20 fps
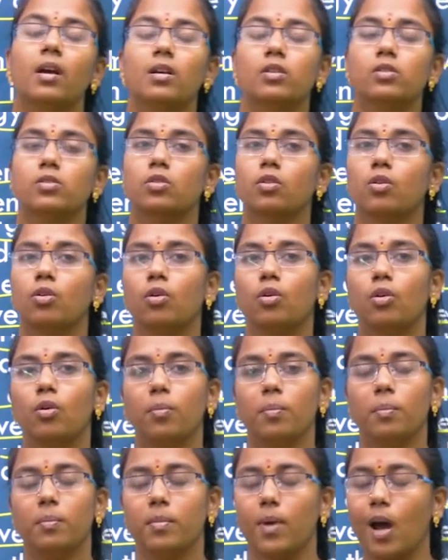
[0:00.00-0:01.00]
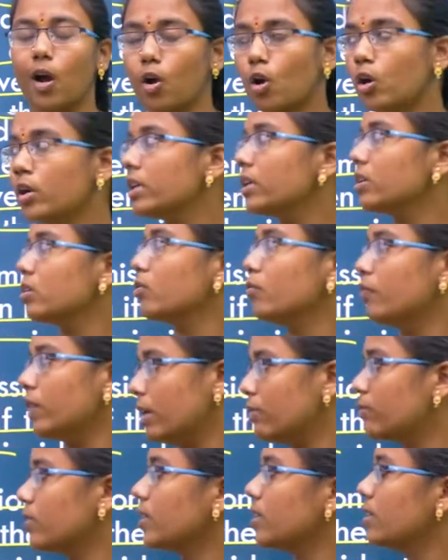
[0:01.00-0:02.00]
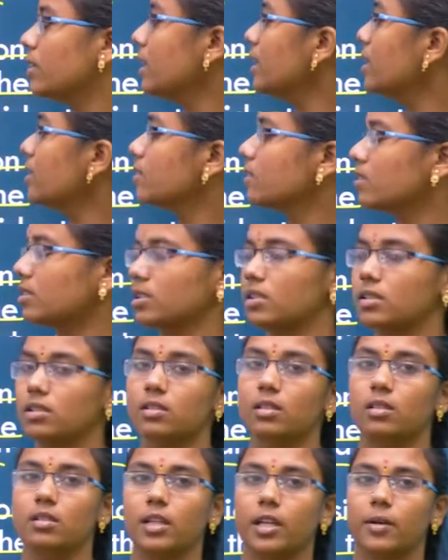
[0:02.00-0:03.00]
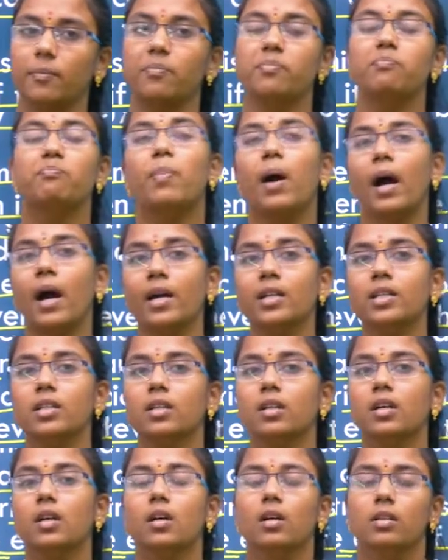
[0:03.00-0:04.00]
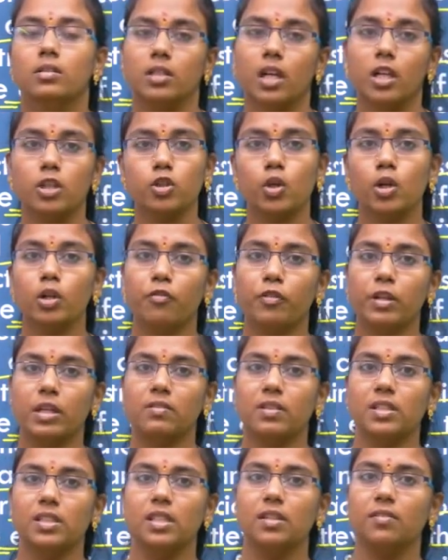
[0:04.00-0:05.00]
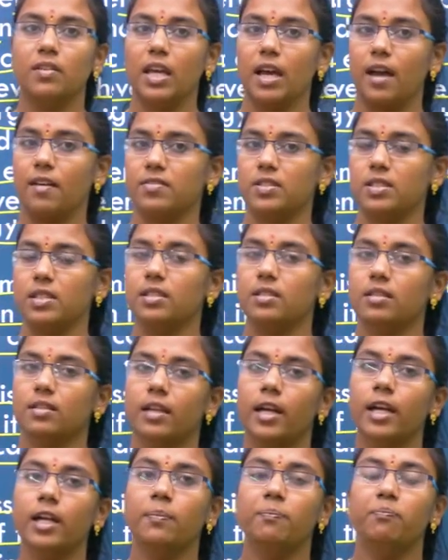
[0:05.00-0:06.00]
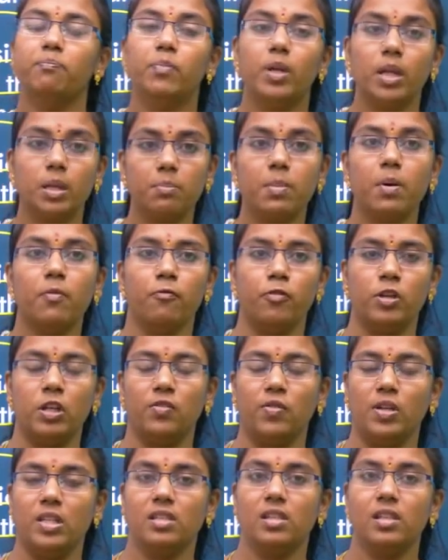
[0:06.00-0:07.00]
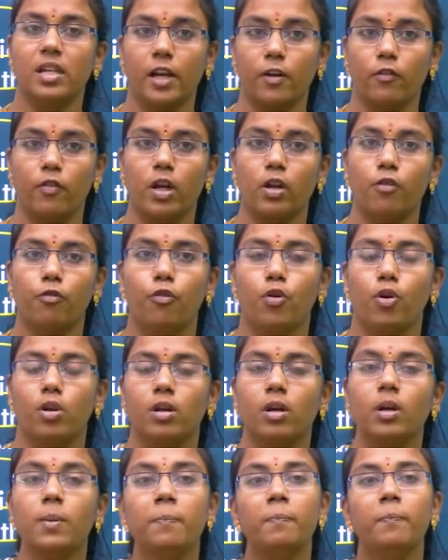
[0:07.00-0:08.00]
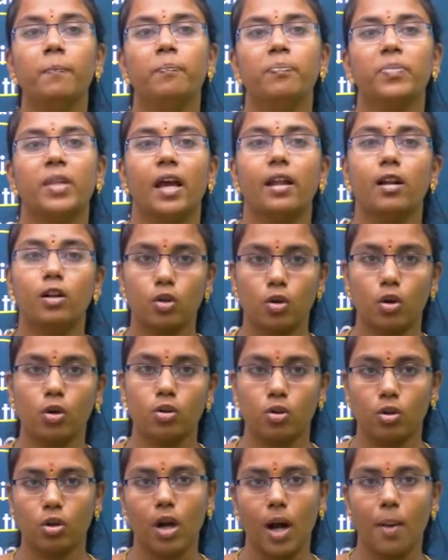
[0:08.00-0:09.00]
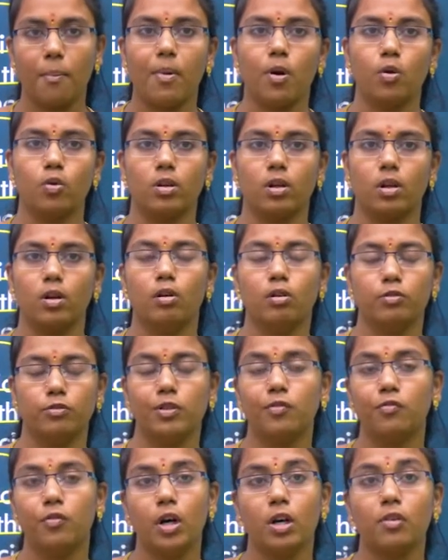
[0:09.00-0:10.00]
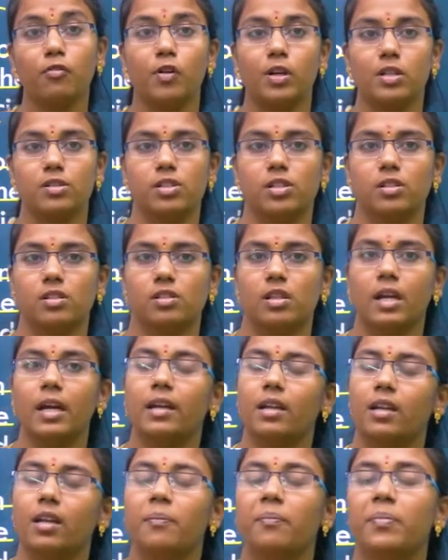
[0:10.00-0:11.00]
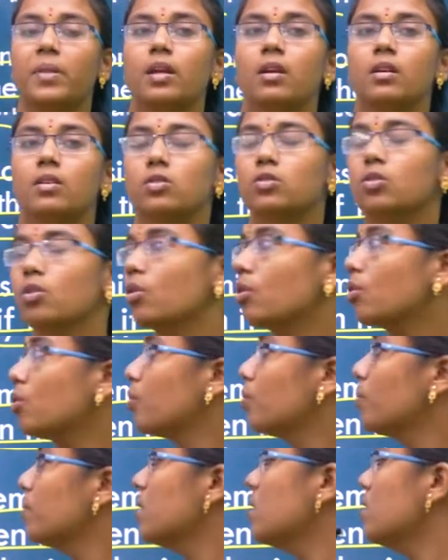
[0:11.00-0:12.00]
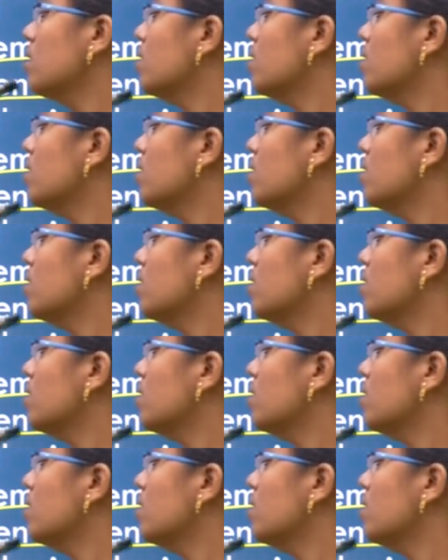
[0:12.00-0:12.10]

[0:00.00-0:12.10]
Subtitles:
So according to wave theory, this is the thing, but threshold frequency we have seen, right, minimum frequency required for a electron to come out of the work function, right. So